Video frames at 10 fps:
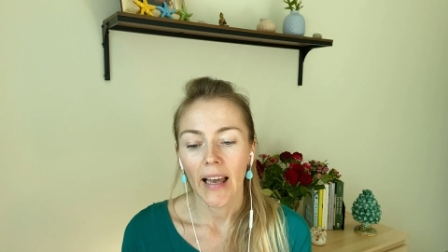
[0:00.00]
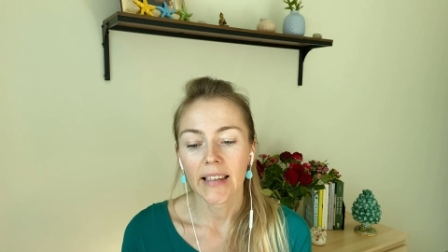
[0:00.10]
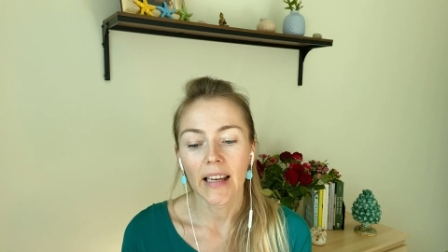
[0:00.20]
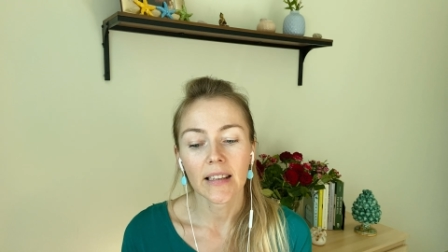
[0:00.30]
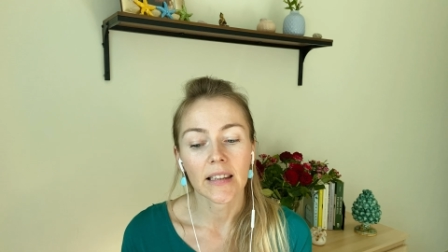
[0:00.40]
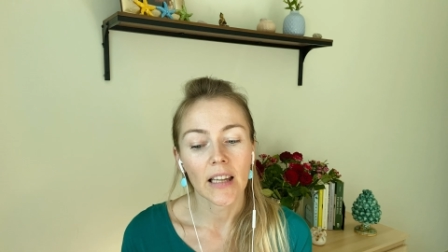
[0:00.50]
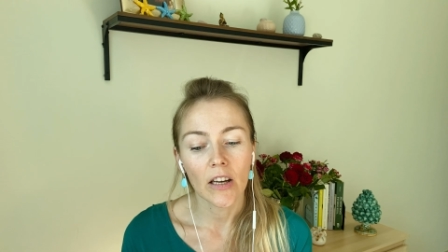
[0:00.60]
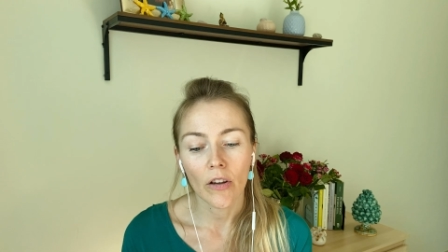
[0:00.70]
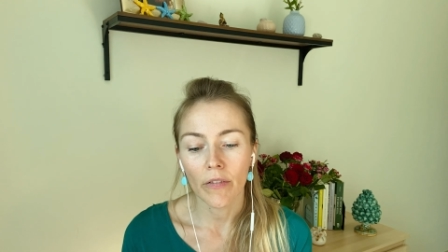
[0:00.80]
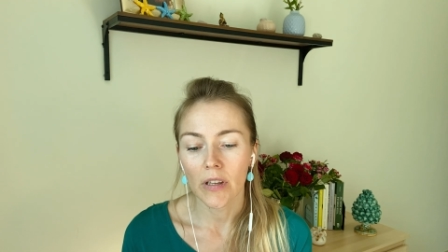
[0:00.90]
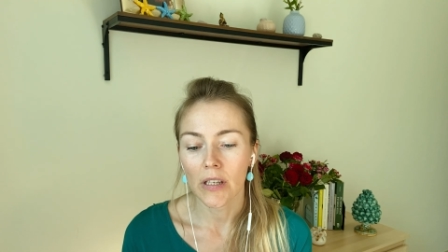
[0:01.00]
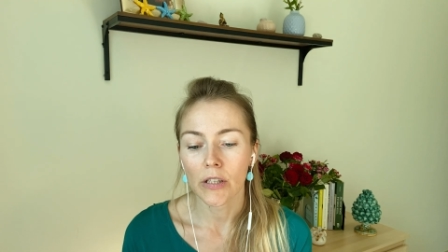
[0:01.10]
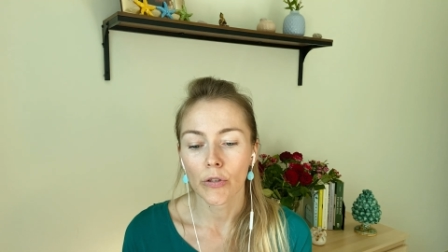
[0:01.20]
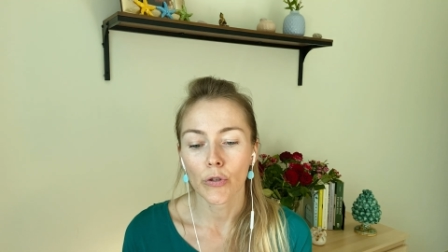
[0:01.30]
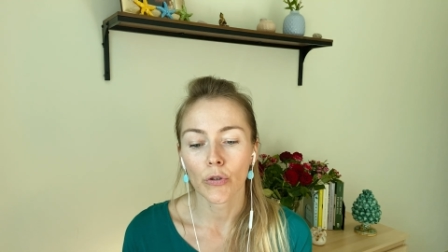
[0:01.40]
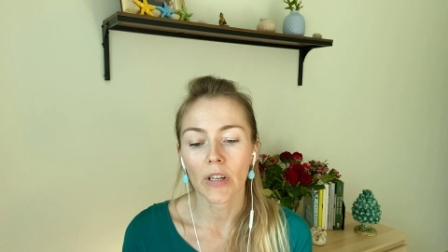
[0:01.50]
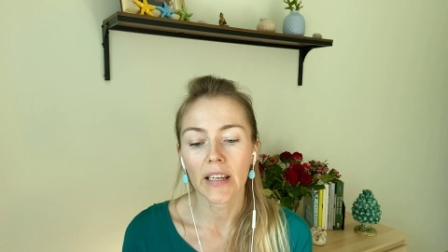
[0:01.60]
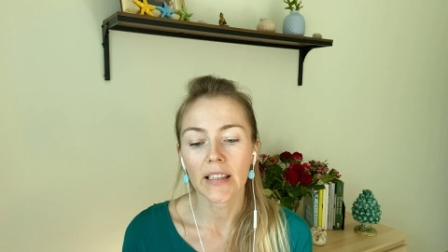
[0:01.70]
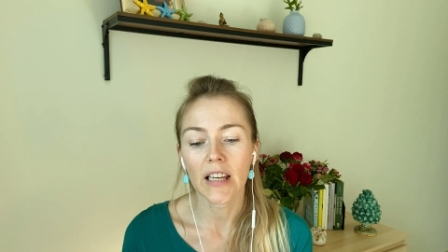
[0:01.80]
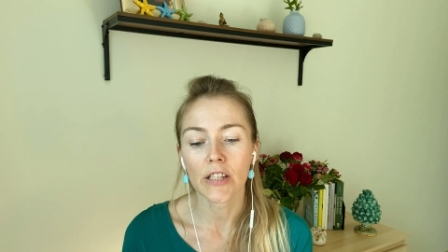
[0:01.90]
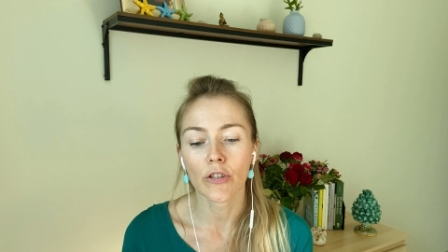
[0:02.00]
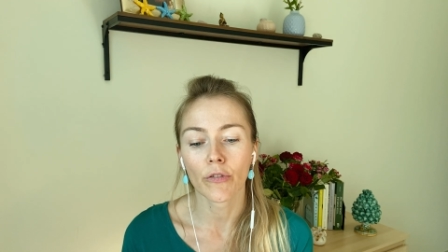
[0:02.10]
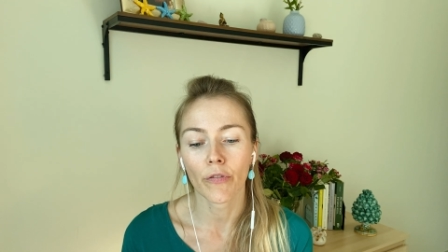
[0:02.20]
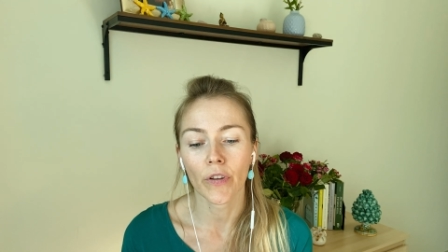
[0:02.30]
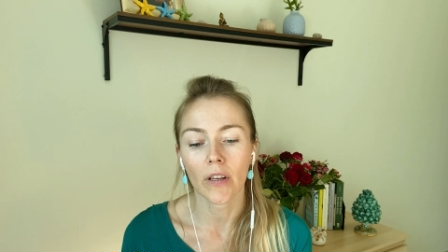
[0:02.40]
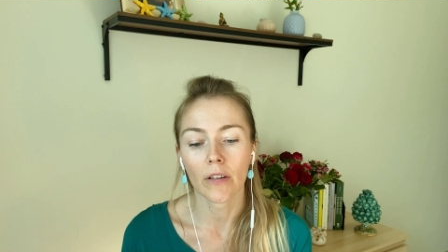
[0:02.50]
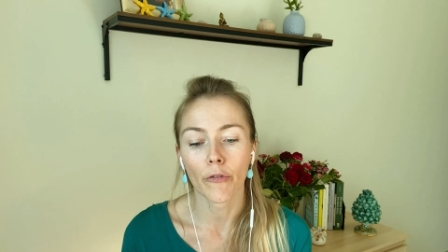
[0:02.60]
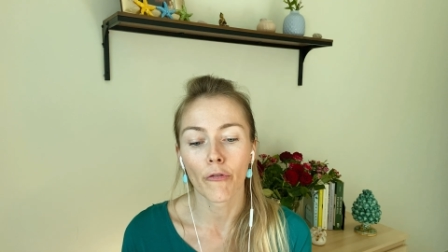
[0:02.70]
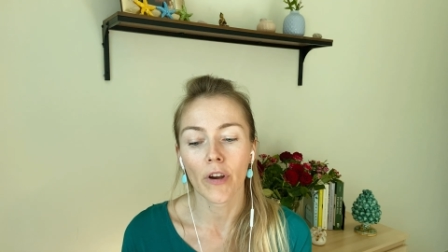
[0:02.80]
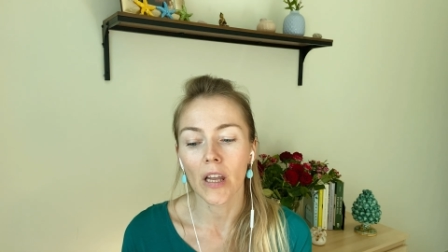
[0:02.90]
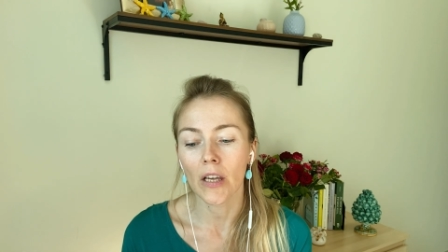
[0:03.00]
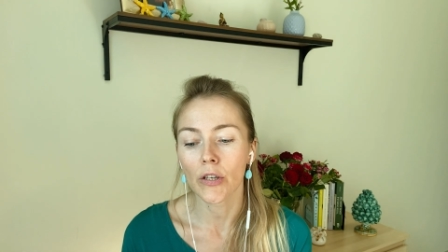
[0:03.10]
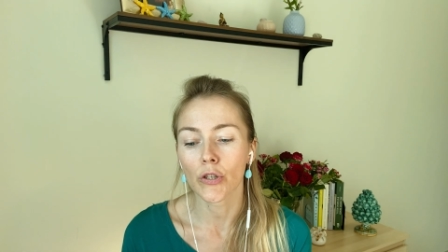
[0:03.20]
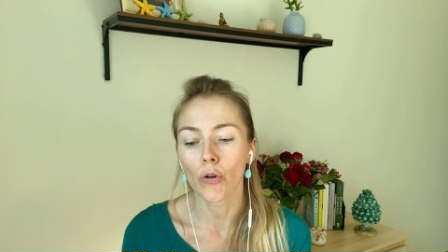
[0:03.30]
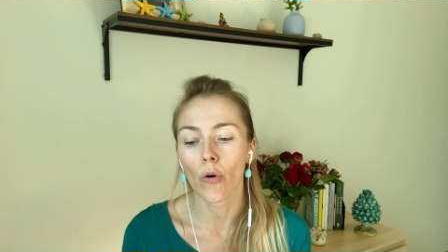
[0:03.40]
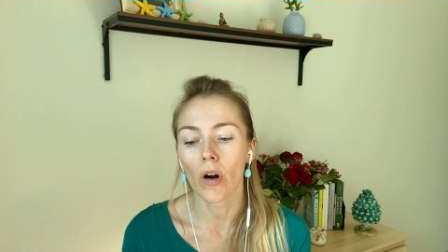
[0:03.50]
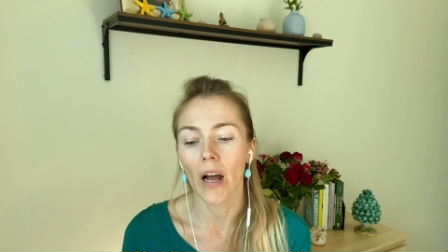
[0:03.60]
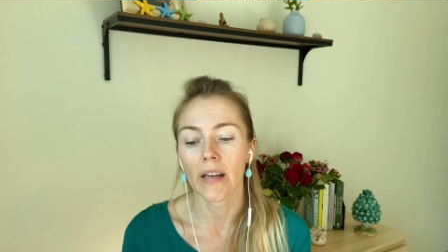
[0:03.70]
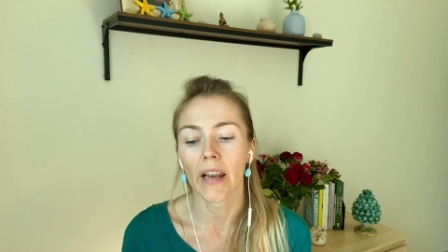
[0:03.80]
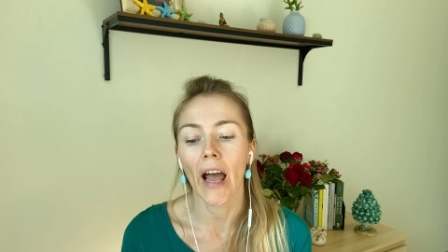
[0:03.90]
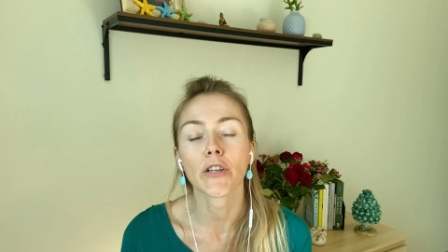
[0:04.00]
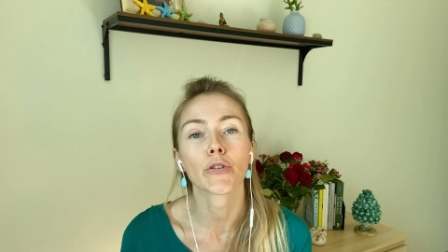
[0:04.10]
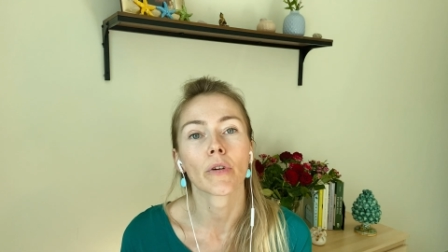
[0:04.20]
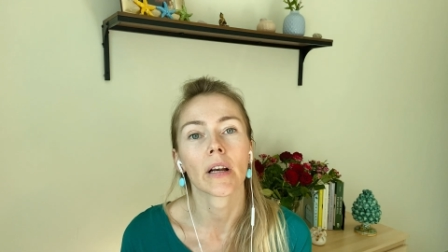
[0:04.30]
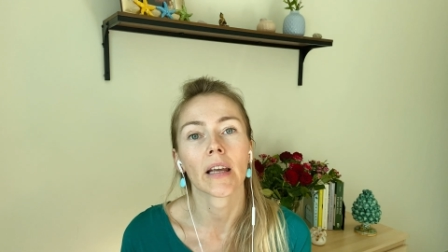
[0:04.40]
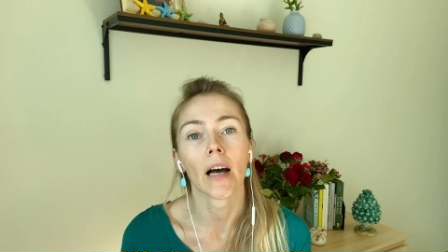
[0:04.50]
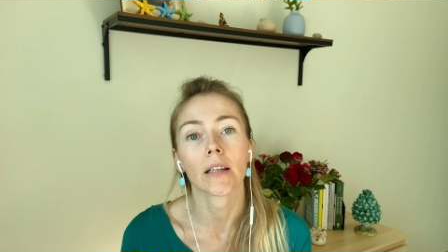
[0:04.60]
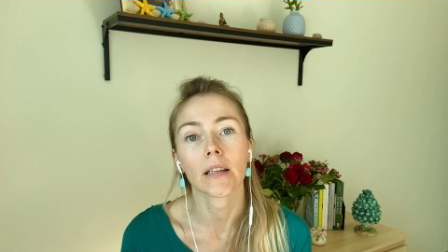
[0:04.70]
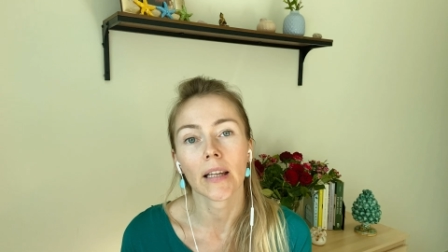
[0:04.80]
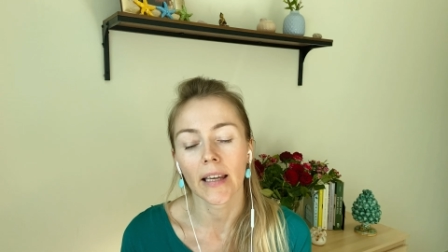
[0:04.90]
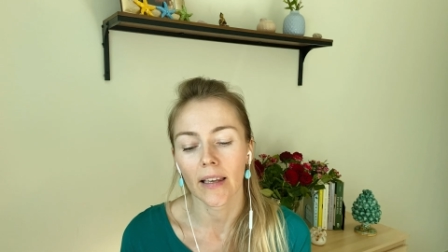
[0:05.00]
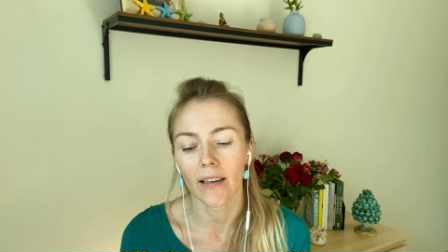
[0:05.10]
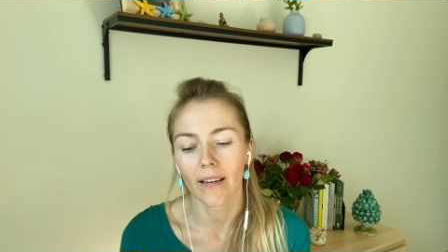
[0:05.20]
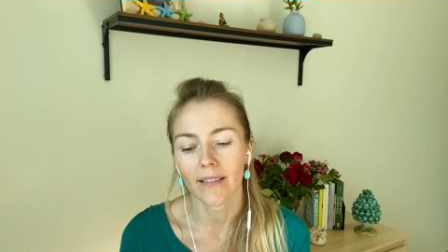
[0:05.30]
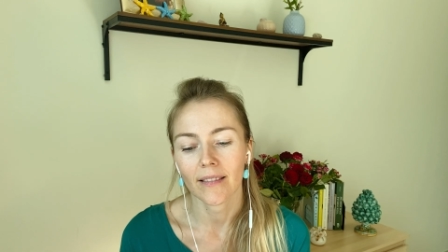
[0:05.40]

Yet none of this should lead us to feel freakish or unnaturally unlucky.